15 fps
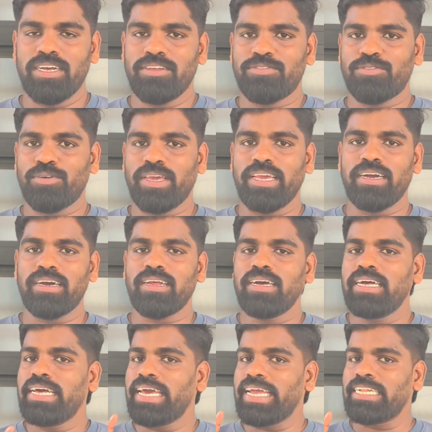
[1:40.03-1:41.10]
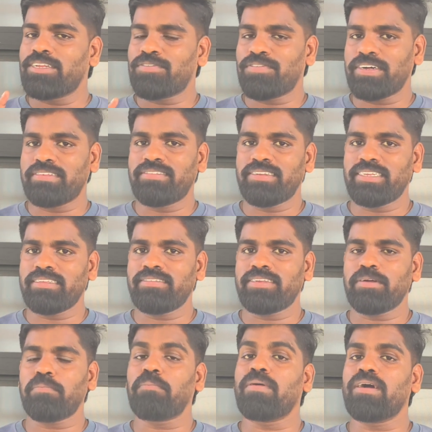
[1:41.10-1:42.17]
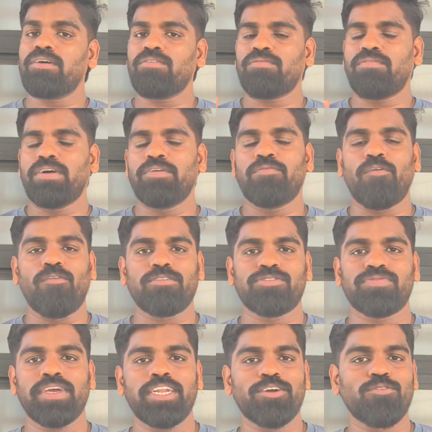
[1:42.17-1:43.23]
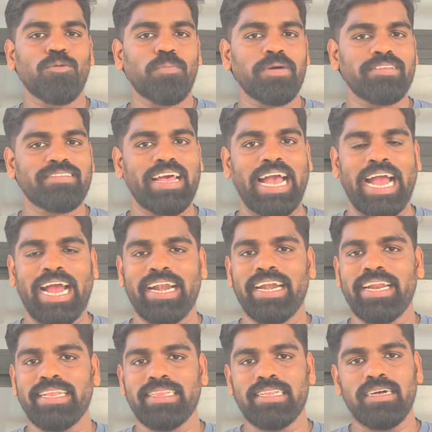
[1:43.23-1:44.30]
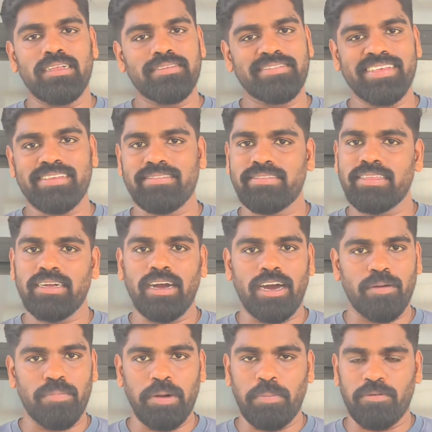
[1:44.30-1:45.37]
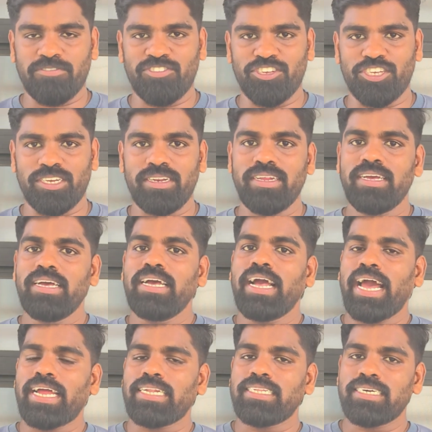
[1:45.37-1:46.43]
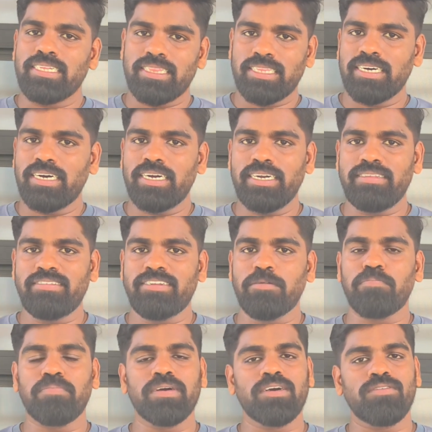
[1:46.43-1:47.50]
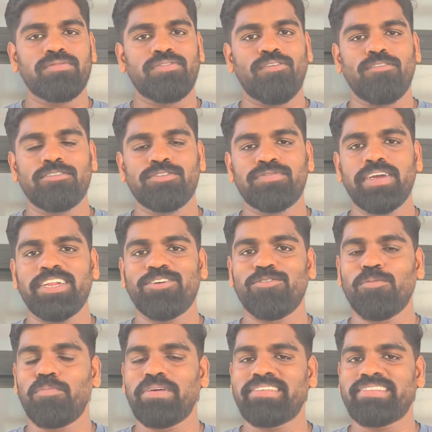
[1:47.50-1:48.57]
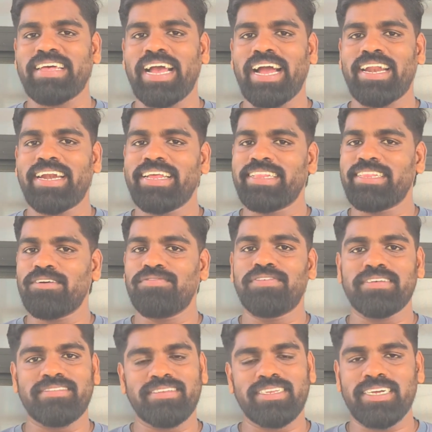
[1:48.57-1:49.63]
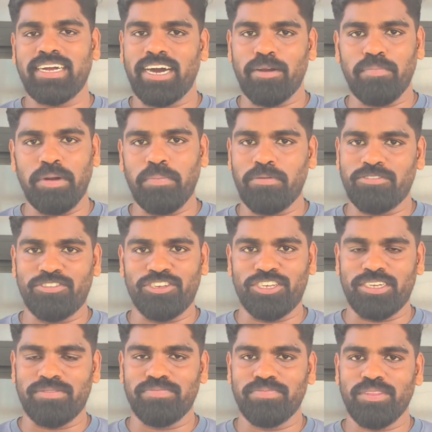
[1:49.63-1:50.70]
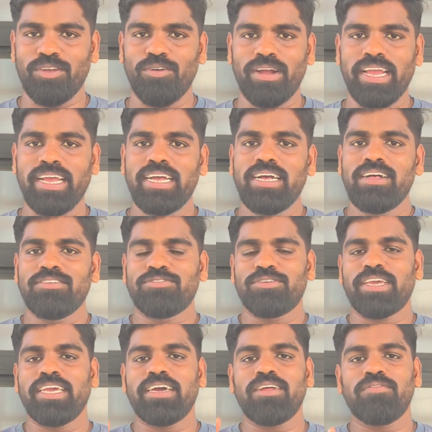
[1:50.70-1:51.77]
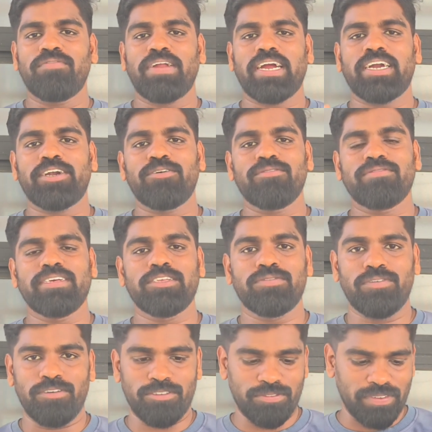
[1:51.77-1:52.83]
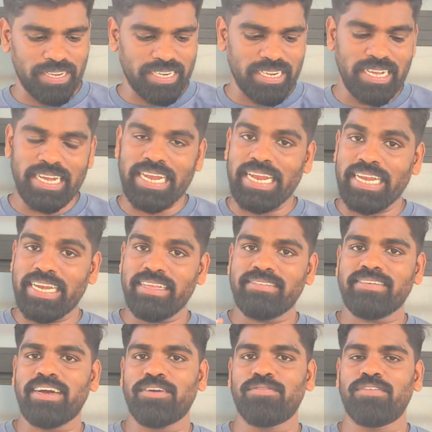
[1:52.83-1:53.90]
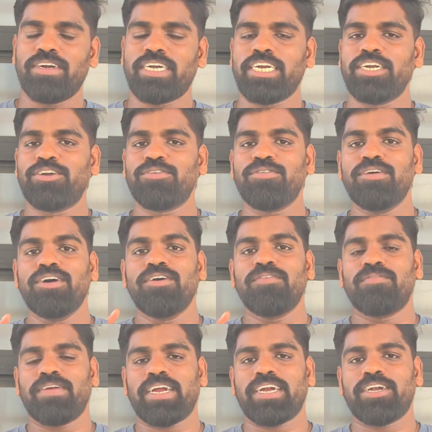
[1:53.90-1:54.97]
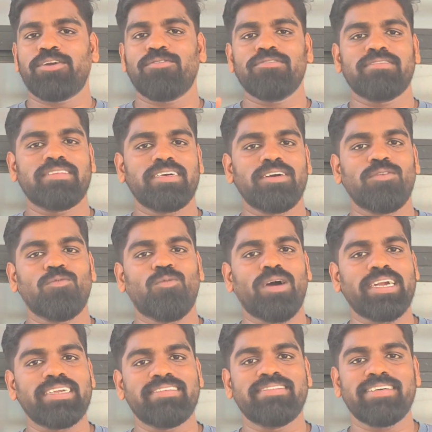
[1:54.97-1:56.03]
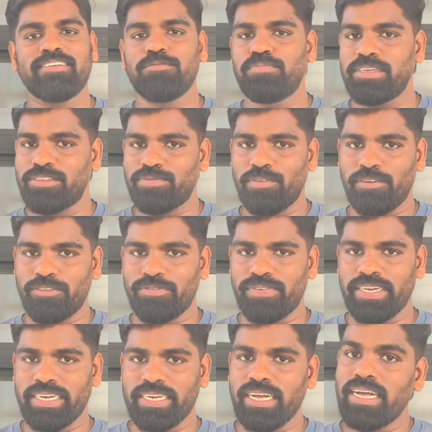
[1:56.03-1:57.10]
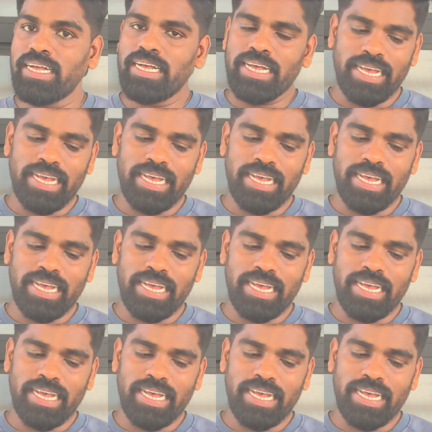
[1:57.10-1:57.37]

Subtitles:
So here in the first step, one phosphate group is added in the 6th carbon position, and the third step, phosphate group is added in the 1st carbon position. Okay, so here fructose 6-phosphate it is converted into fructose 1,6-bisphosphate.